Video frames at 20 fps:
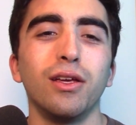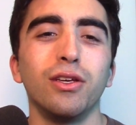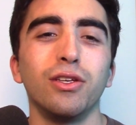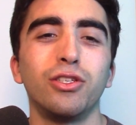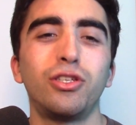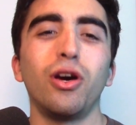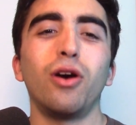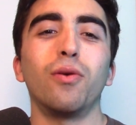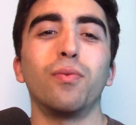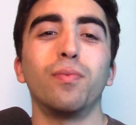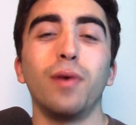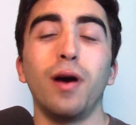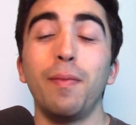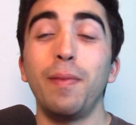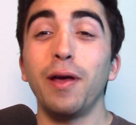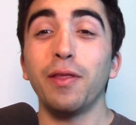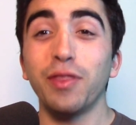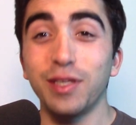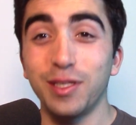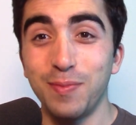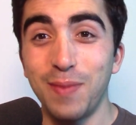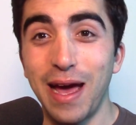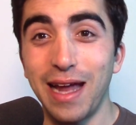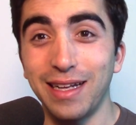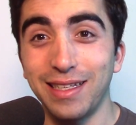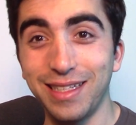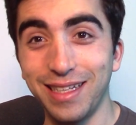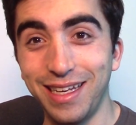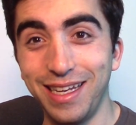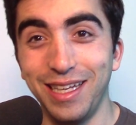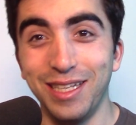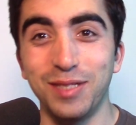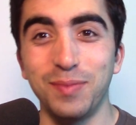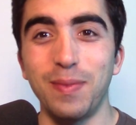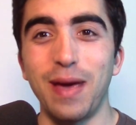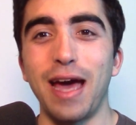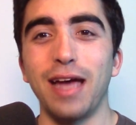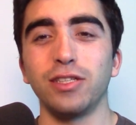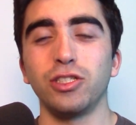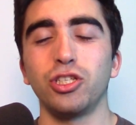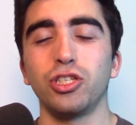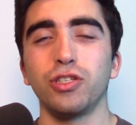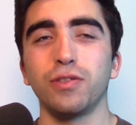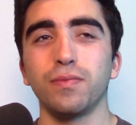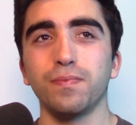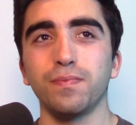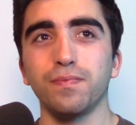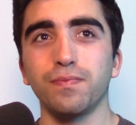So, about this Madison Keys match.